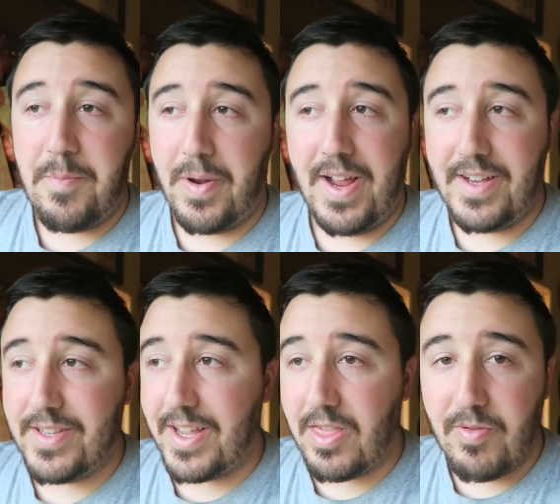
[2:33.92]
but it
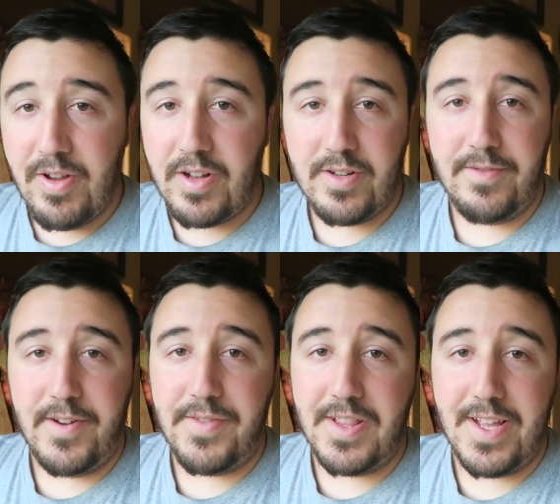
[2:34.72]
has like
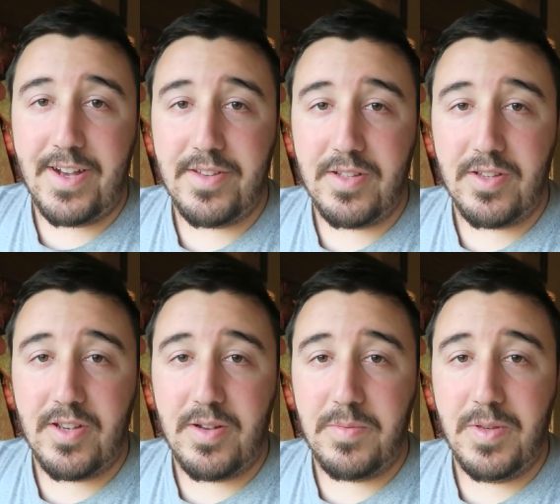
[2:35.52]
350,000
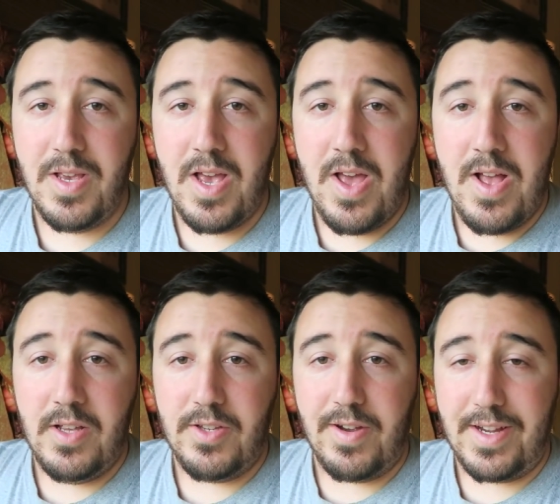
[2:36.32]
subs.
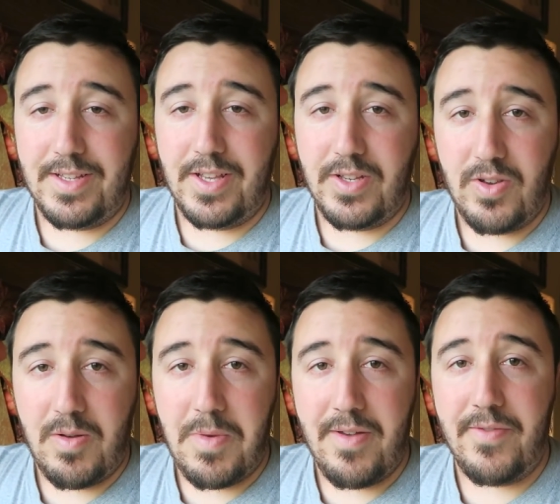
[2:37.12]
So I guess they
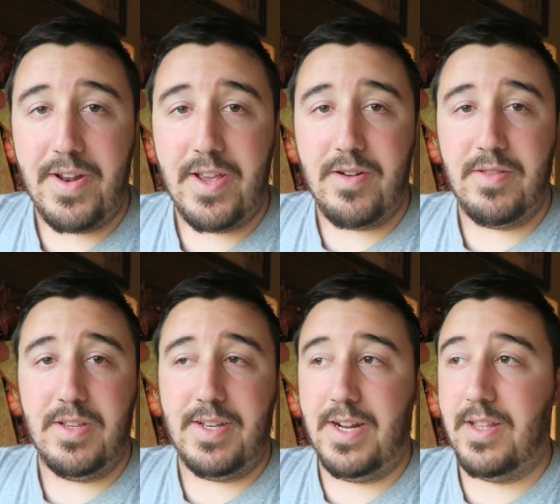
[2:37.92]
saw my video
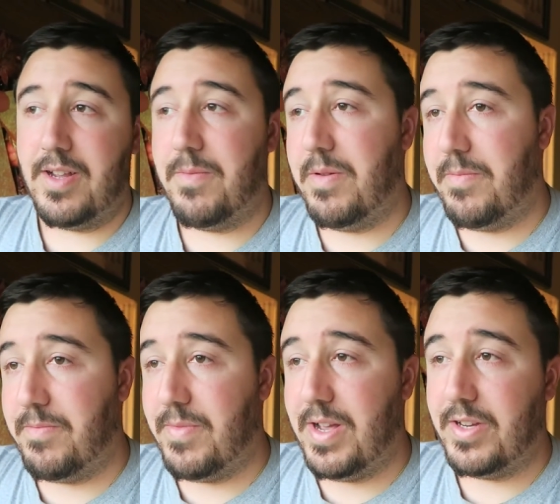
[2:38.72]
decided to come to
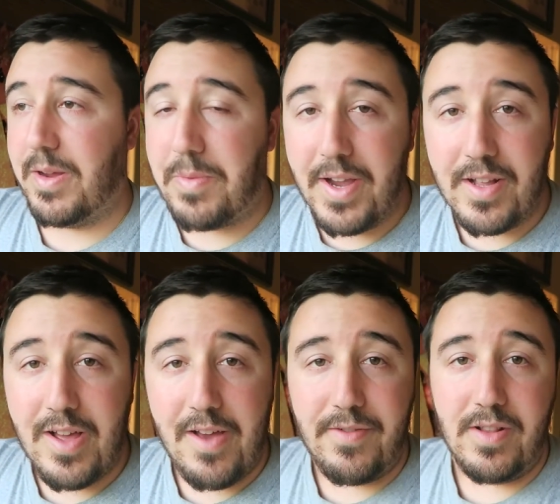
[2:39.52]
NJ Bike
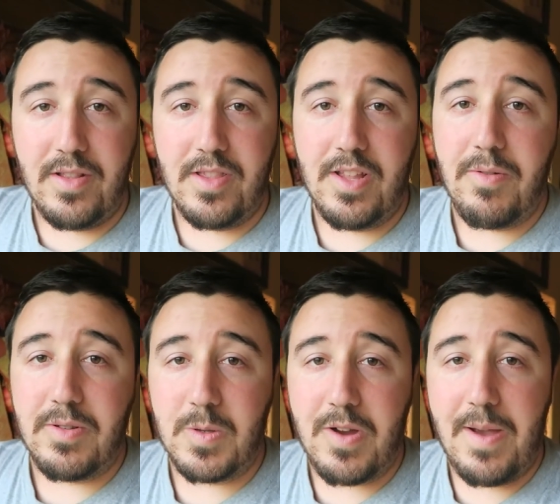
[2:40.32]
Life and they
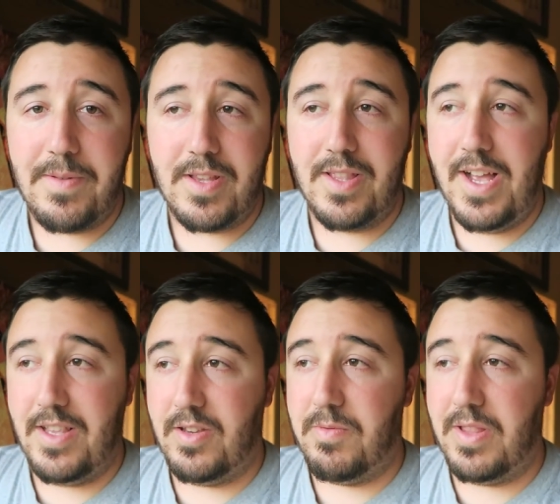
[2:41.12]
were subscribing to
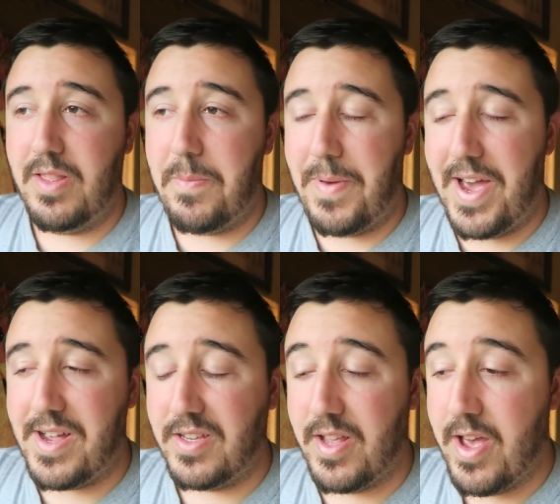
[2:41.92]
that. So within the
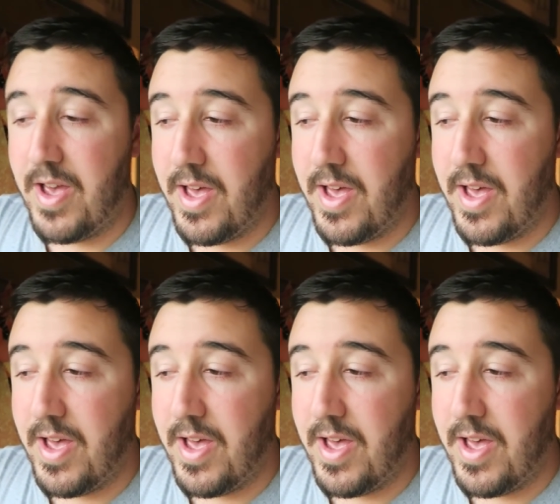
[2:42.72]
past